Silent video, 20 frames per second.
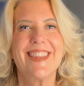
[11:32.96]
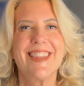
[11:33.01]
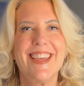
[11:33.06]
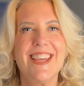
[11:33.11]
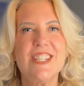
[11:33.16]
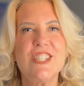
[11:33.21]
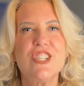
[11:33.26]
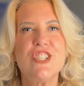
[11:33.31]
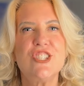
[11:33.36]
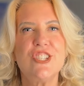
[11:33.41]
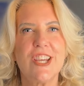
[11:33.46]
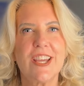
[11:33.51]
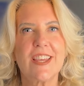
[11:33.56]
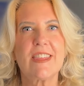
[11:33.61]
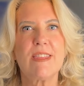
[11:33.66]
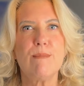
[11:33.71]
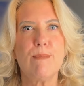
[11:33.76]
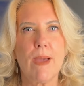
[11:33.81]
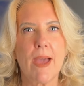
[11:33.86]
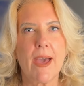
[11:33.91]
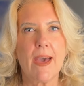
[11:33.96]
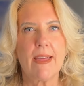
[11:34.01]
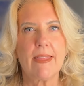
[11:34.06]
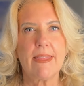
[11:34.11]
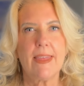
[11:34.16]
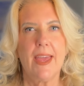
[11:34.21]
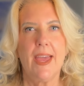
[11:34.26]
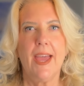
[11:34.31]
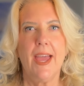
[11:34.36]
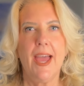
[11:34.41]
Let's check the math.
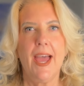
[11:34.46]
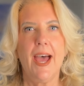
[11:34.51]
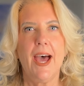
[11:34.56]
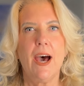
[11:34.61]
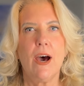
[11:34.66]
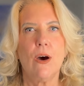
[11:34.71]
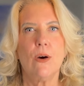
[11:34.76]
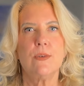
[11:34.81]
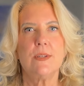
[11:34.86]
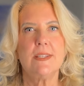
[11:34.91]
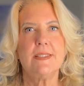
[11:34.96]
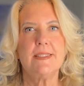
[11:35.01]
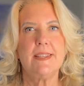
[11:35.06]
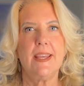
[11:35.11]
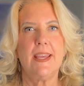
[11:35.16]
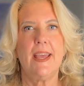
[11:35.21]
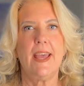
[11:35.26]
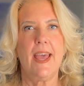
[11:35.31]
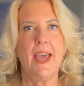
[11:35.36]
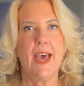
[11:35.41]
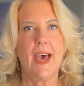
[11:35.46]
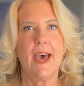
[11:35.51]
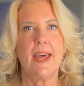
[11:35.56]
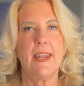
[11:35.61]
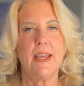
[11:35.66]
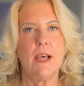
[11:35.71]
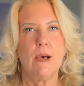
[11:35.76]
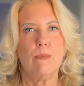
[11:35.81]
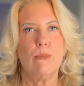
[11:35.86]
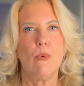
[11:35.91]
How does it
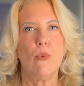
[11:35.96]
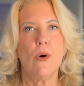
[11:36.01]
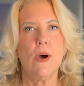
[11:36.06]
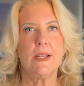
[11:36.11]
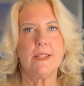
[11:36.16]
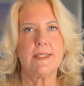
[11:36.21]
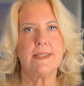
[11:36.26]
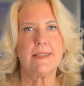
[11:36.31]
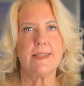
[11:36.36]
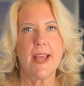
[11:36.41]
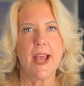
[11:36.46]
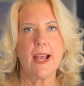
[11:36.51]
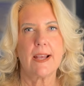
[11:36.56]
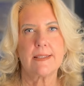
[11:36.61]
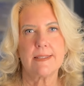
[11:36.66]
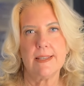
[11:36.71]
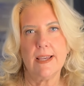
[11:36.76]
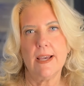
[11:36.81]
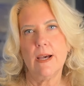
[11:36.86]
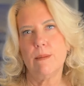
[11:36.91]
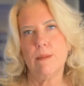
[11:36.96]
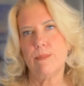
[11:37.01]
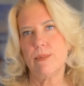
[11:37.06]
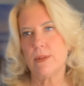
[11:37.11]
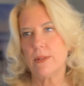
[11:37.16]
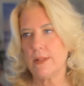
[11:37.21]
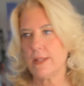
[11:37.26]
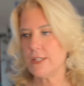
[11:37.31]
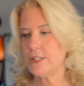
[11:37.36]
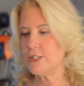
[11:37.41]
add up? What stacks up?
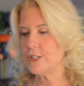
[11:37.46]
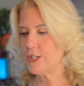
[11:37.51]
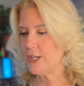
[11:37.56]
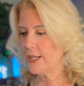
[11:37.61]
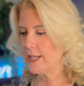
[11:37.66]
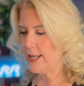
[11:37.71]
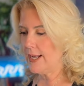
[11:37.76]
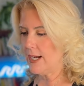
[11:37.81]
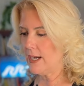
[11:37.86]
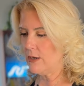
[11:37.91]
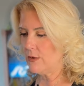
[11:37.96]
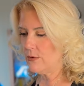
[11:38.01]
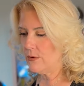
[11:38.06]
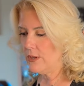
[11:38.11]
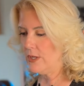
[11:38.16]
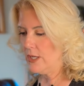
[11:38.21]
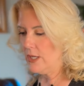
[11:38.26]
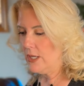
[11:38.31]
Let's check it out.